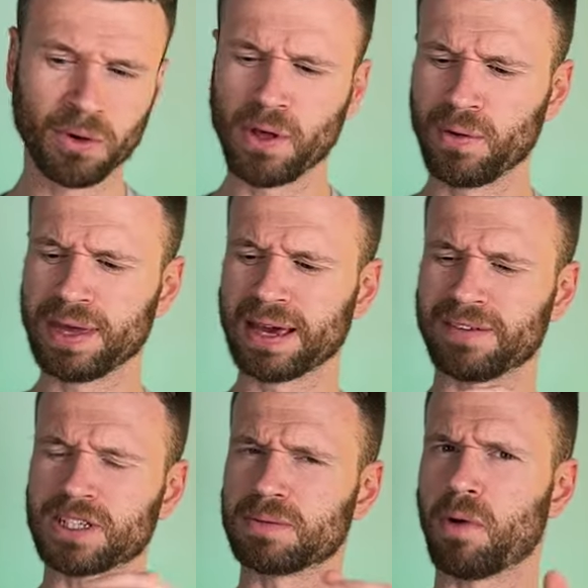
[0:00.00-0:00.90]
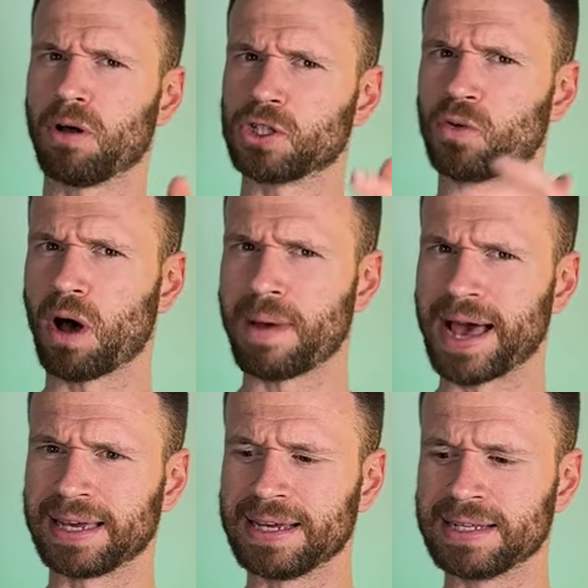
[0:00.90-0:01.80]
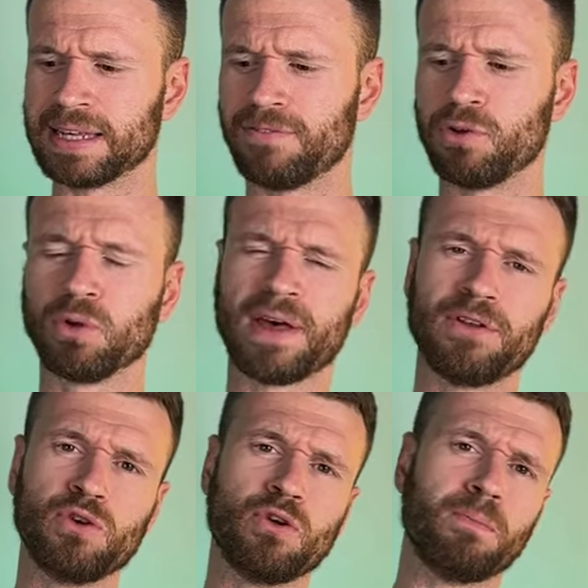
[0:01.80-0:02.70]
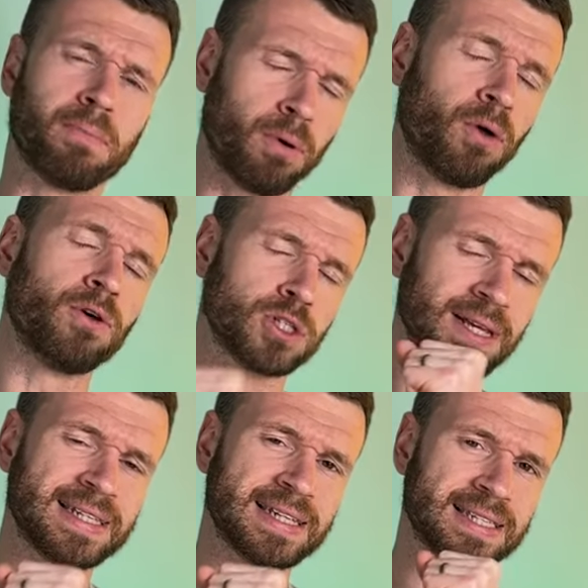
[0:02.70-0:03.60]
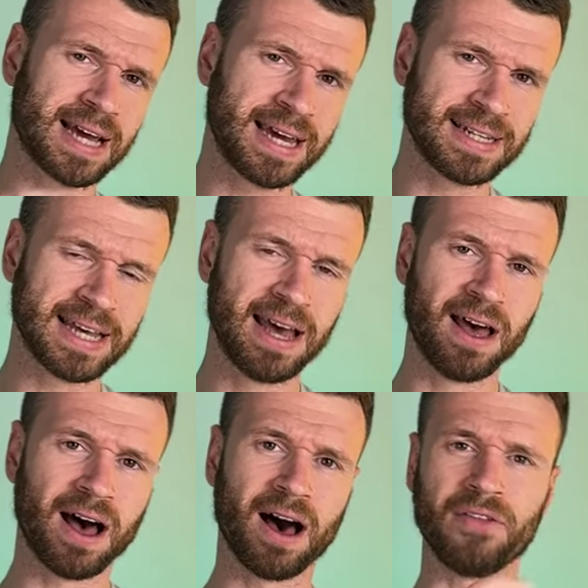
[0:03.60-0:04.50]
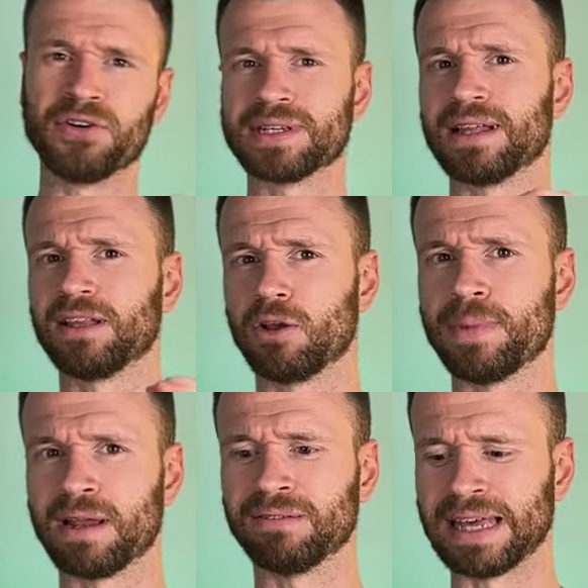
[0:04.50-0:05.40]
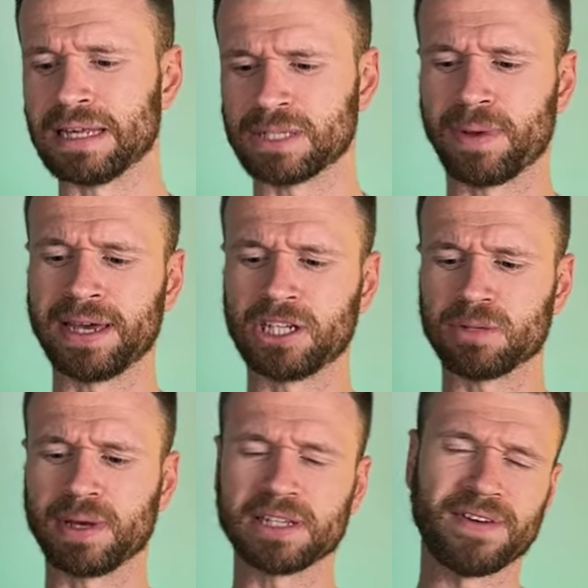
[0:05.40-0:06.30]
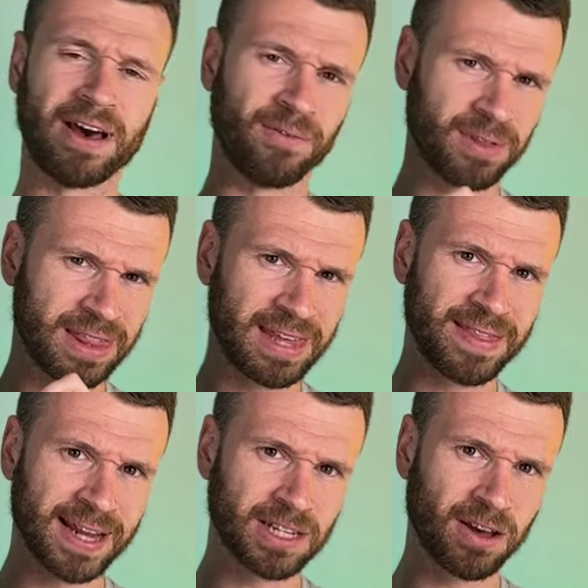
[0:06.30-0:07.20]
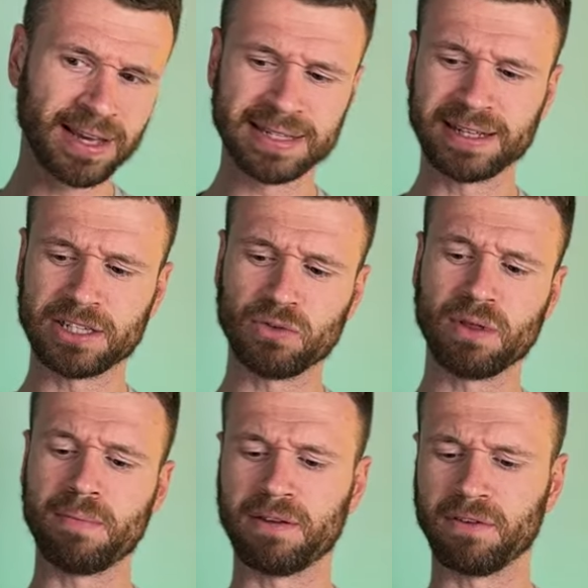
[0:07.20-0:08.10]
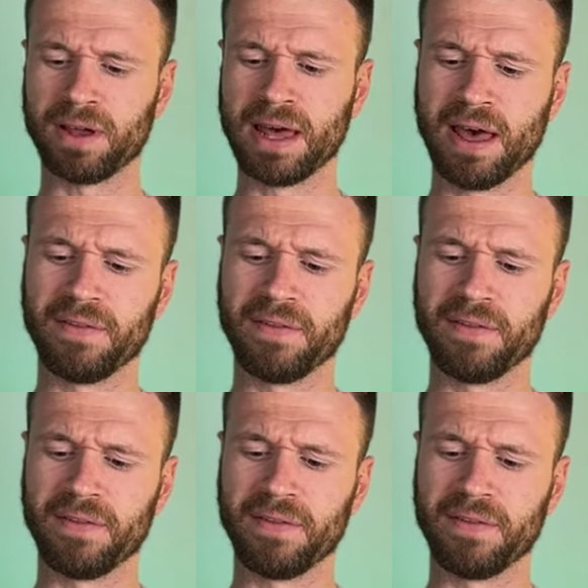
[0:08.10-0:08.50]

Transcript: And the only kind of small drawback is if you really have to do the, pull those laces tight, uh, there's a little bit of lace bite just because of how thin that tongue is, at least through the midfoot.